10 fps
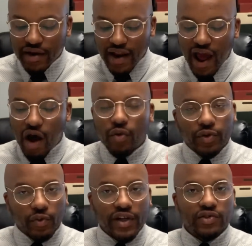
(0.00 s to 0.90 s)
Now,
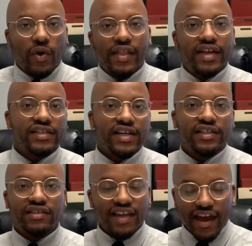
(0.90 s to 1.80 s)
the reason why that says
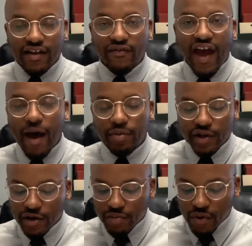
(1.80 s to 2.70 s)
is if
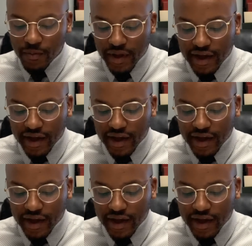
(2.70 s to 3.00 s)
applicable